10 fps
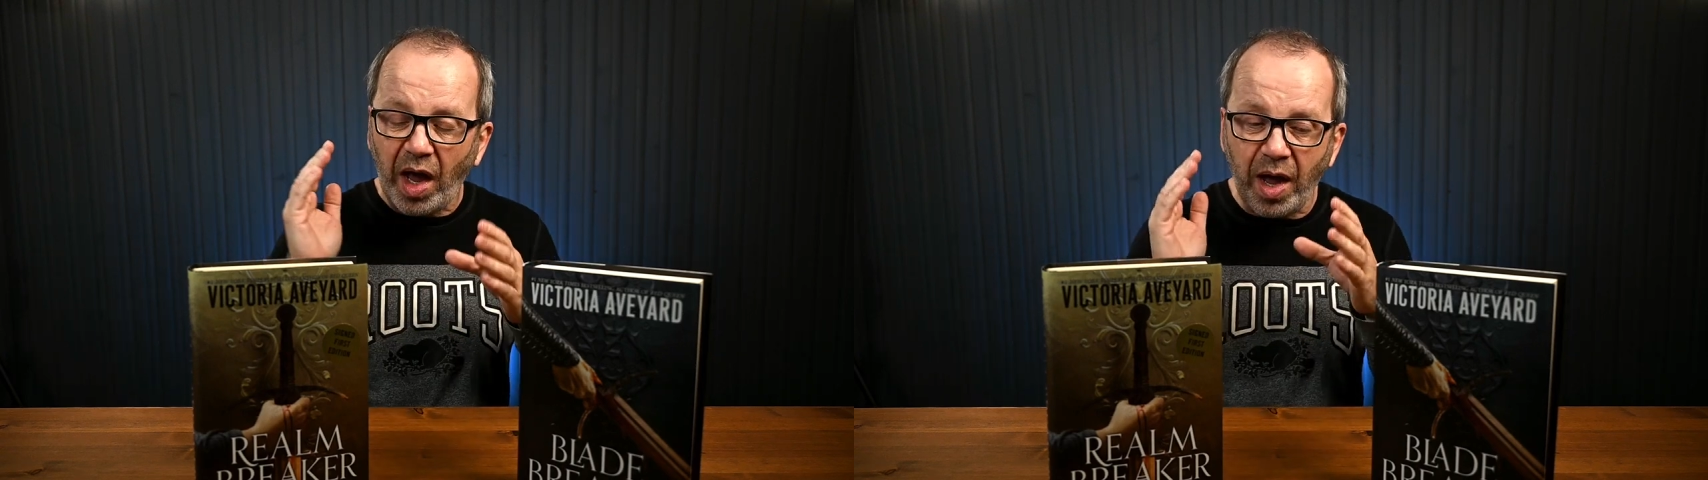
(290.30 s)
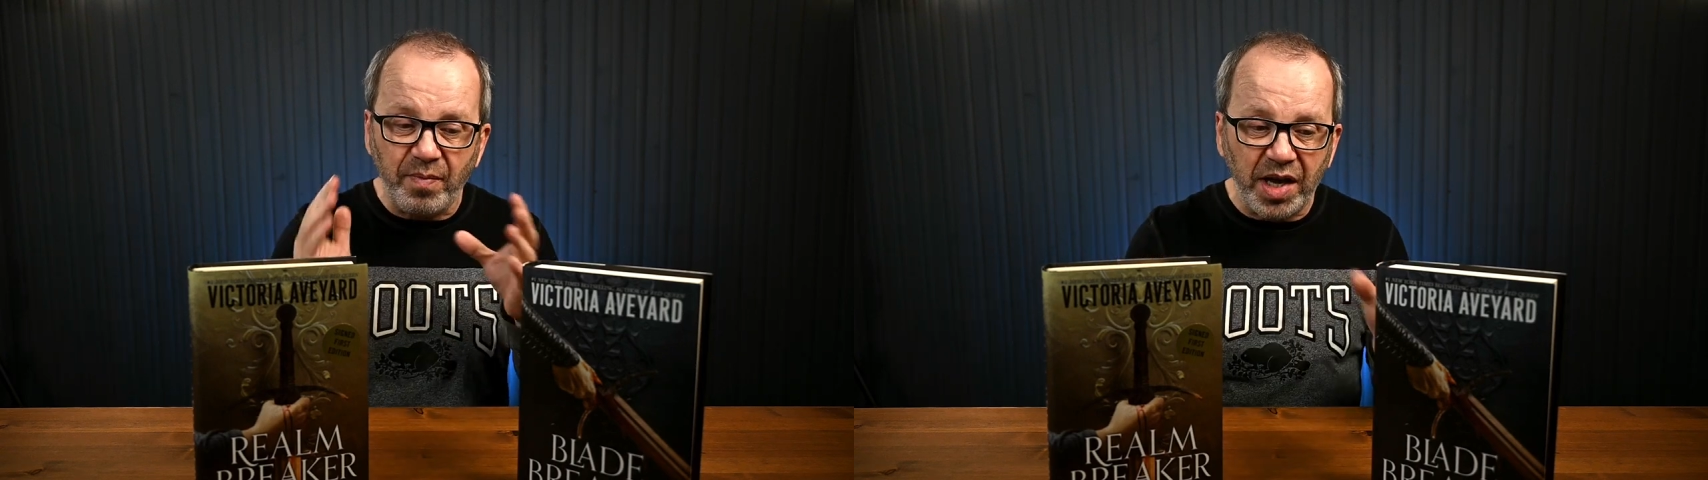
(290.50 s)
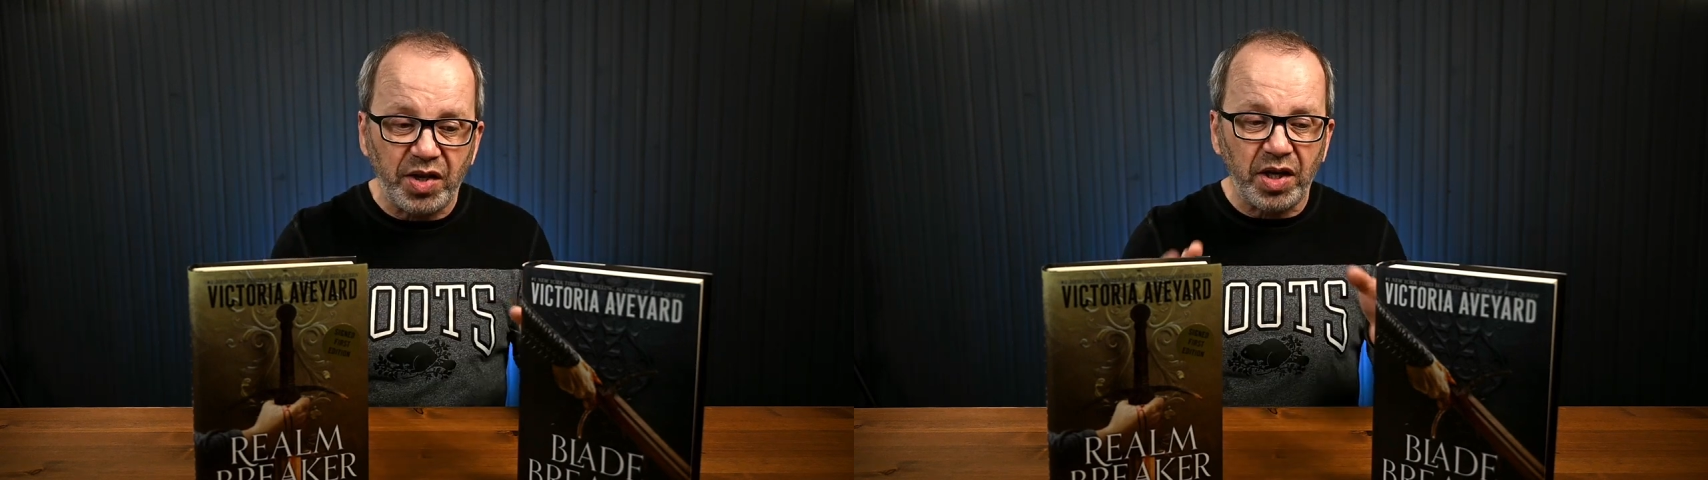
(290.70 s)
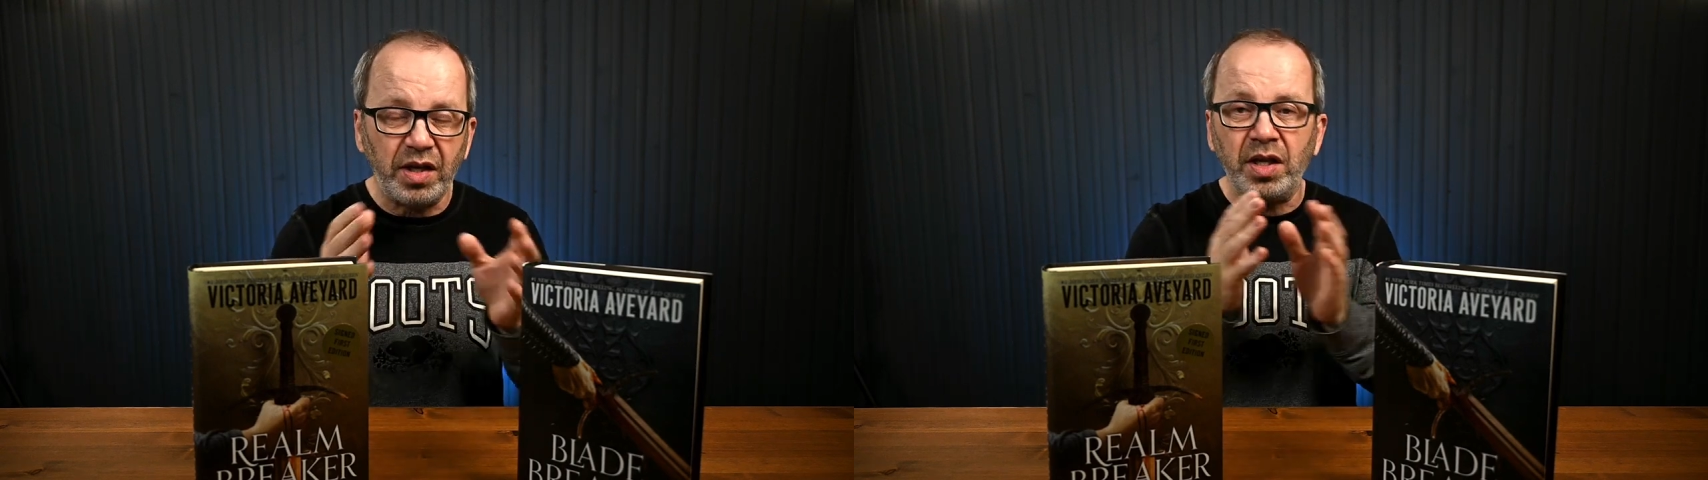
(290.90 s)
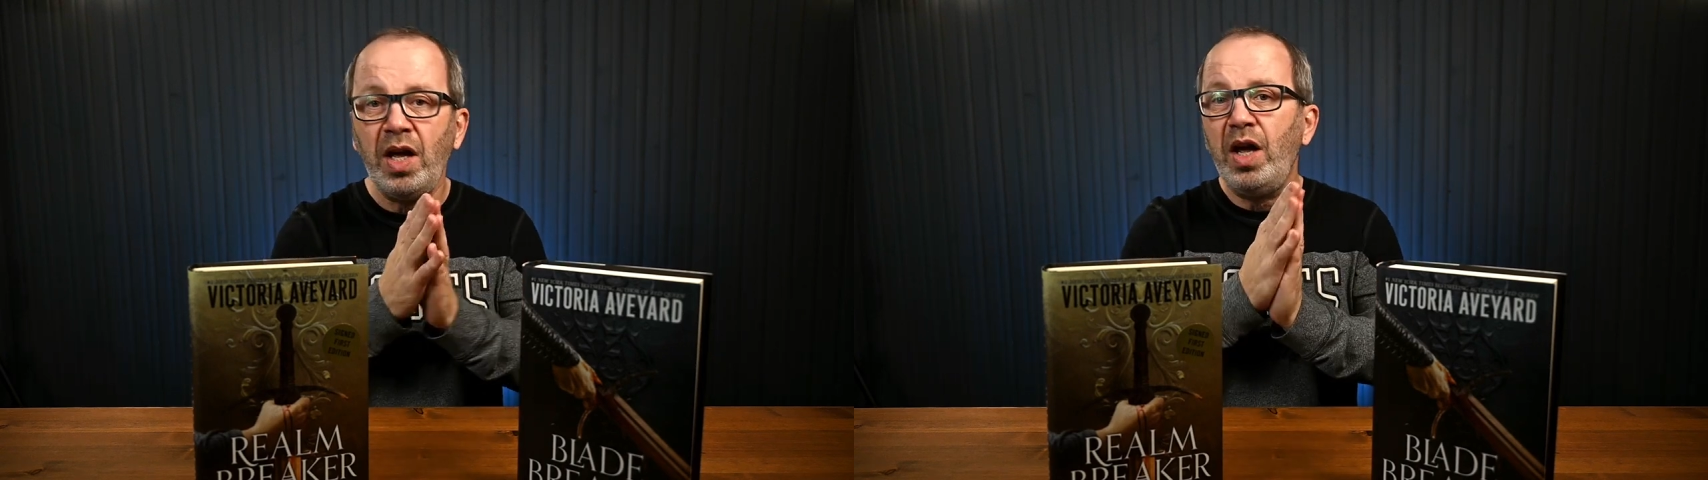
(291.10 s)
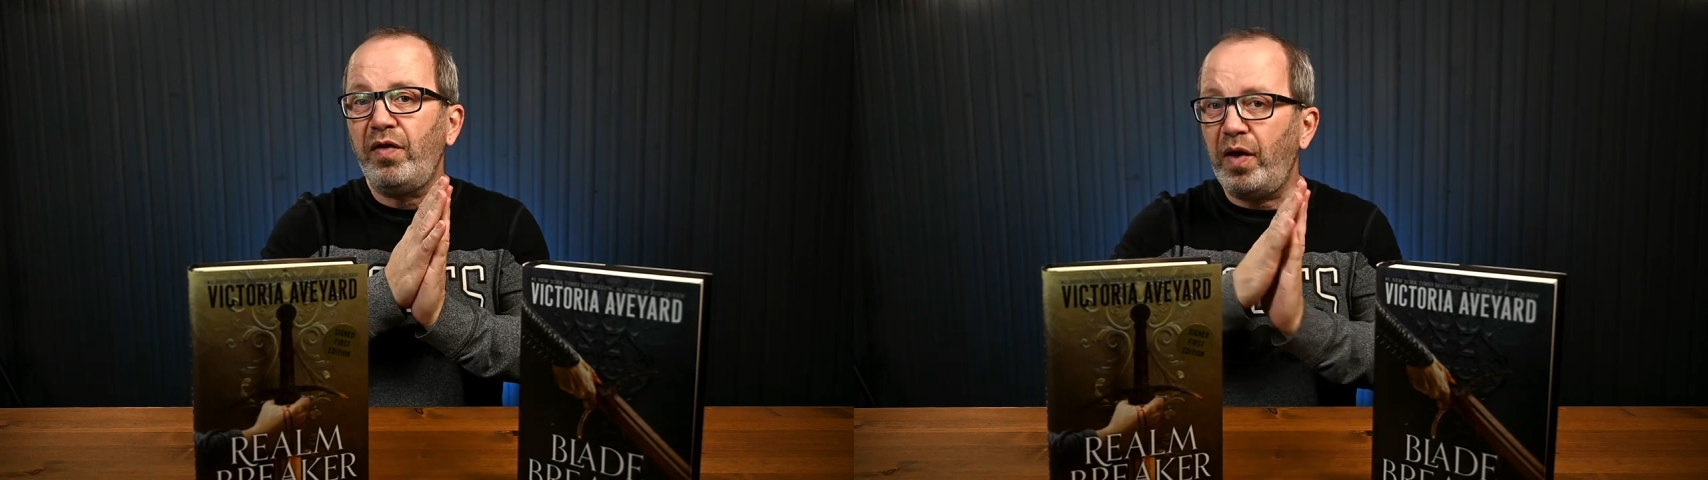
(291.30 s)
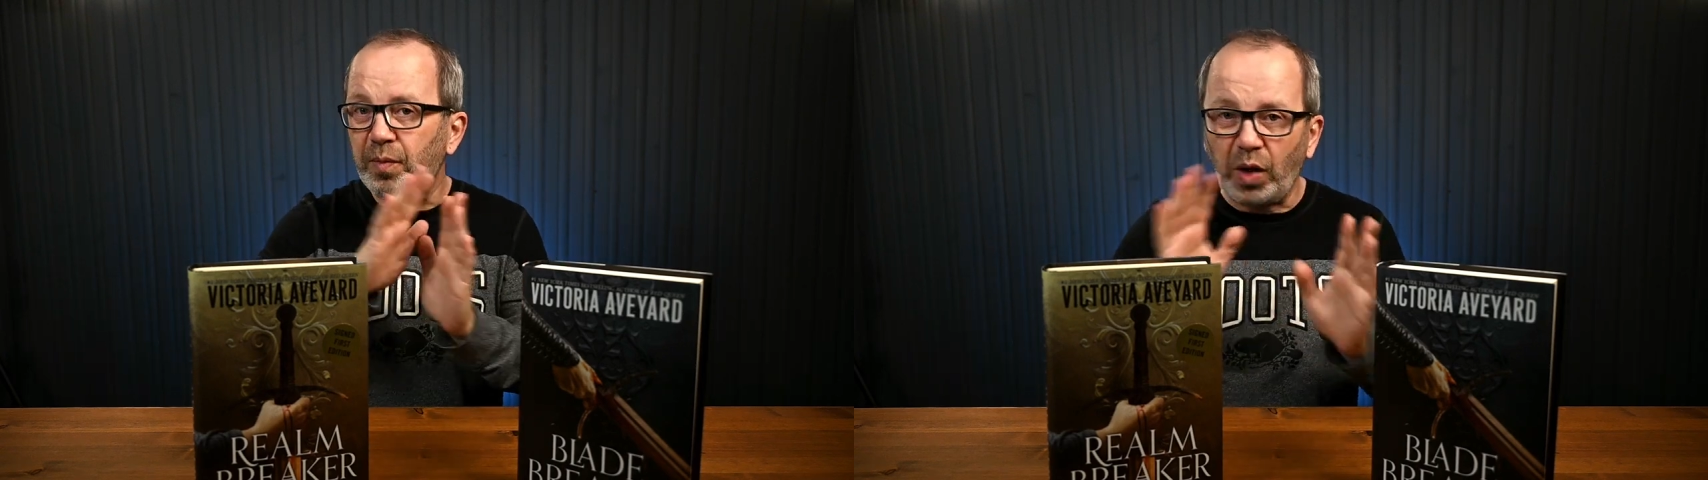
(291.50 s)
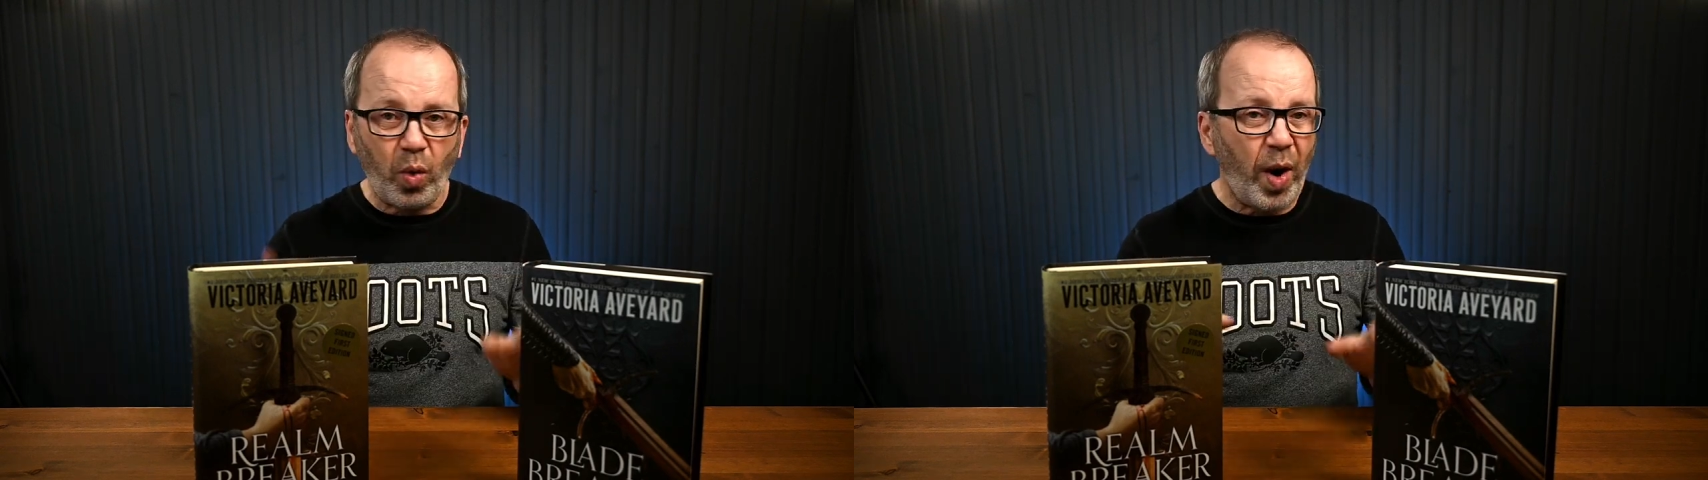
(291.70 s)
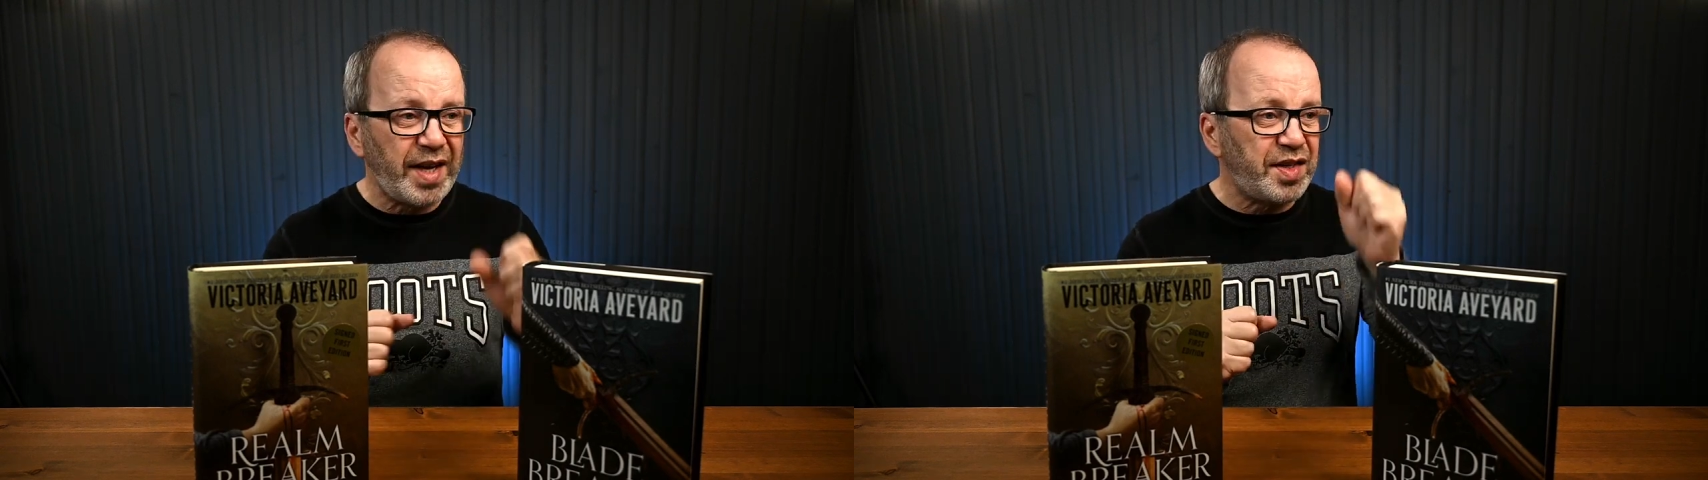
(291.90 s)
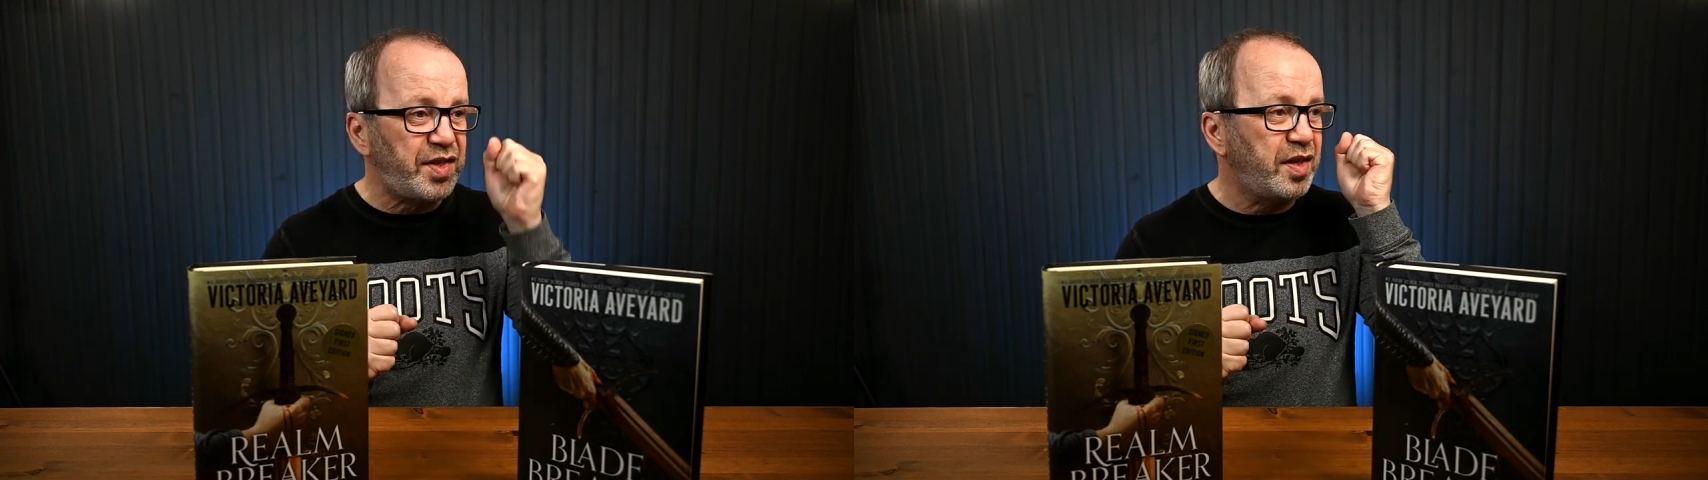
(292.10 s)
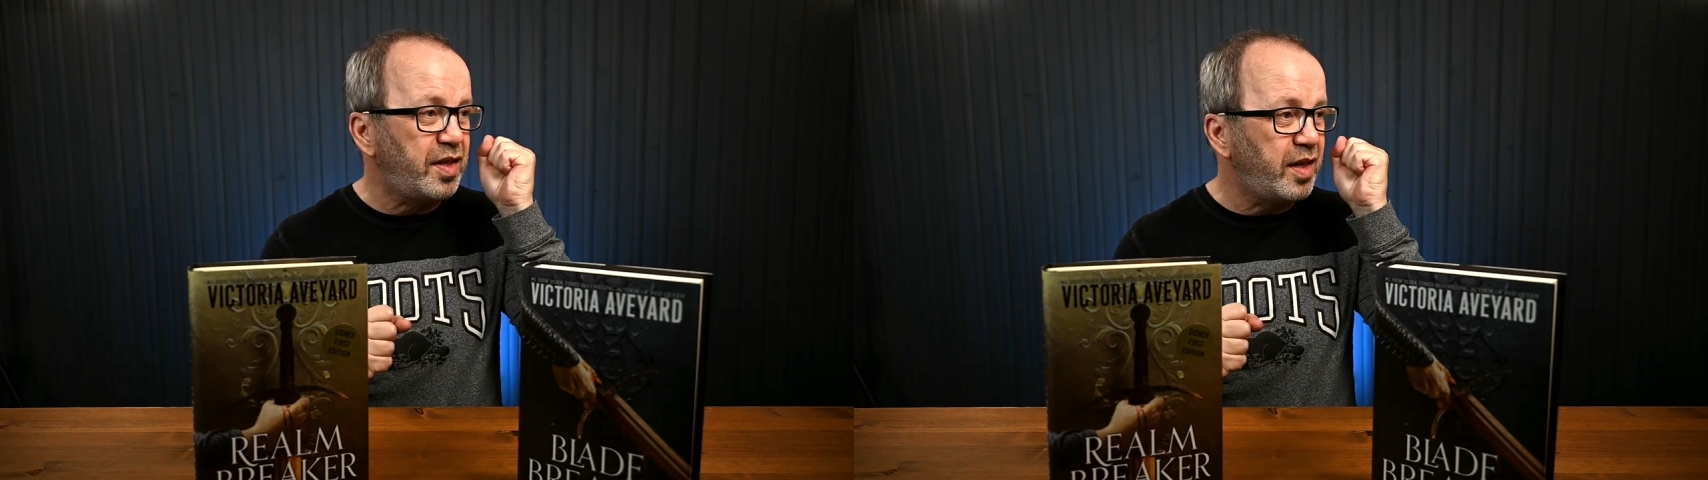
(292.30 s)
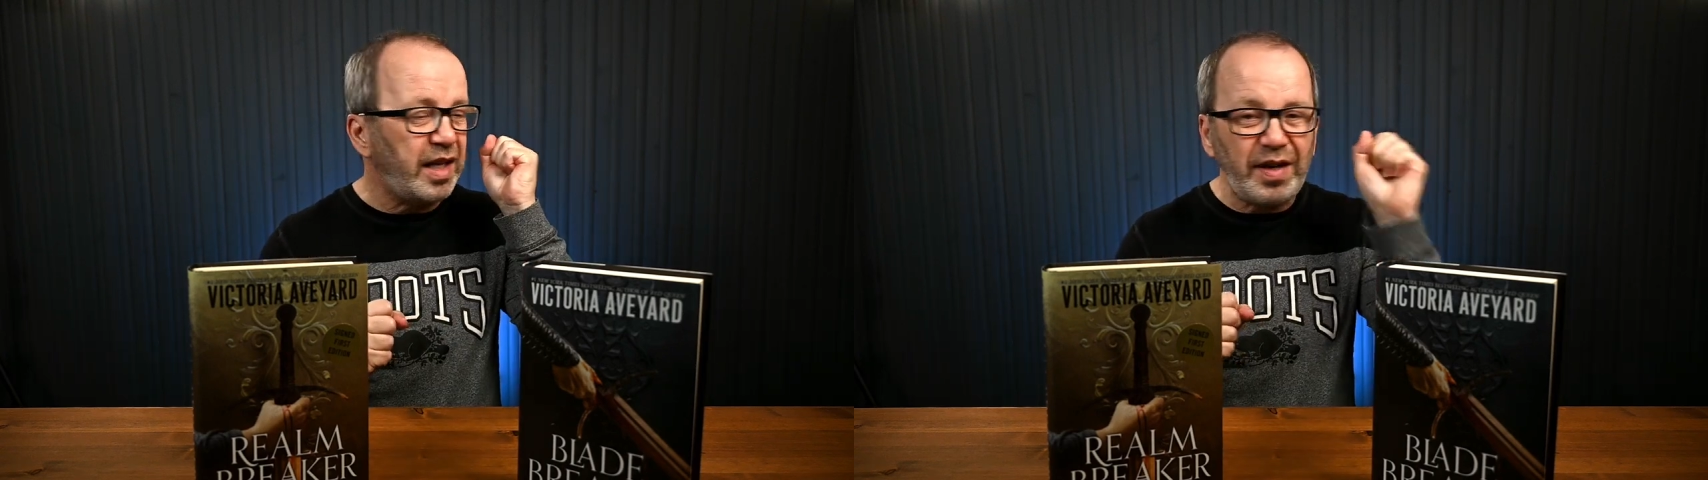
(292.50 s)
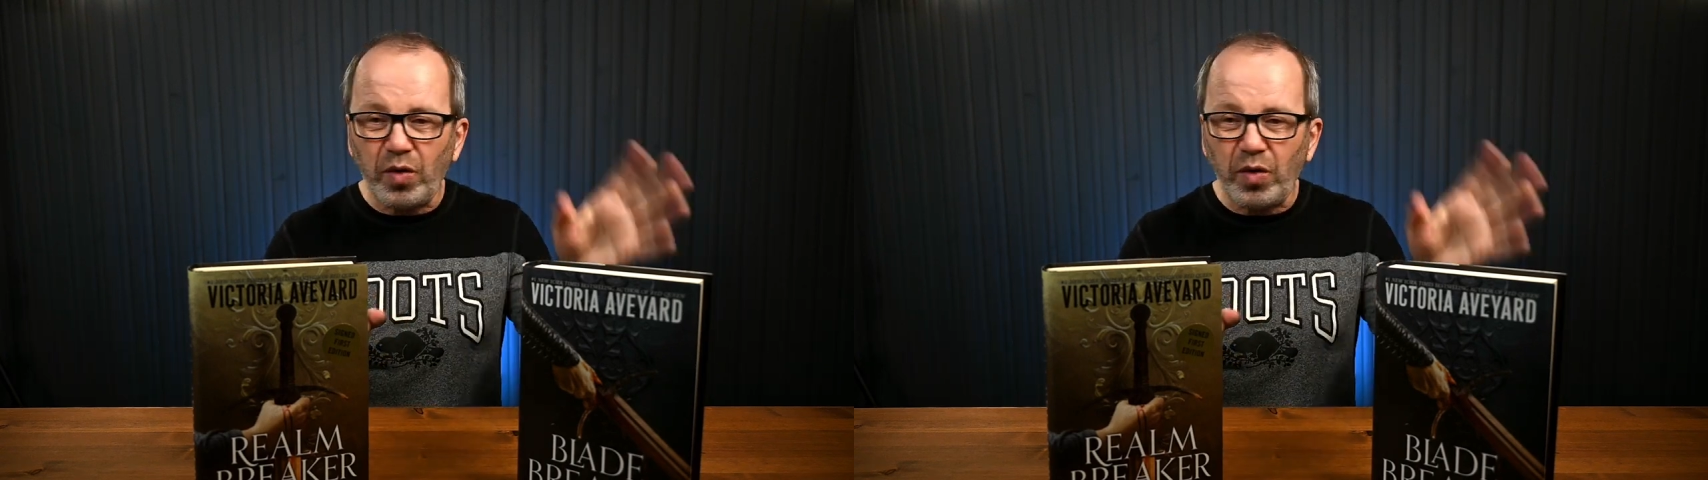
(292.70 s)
I mentioned, from the quest to the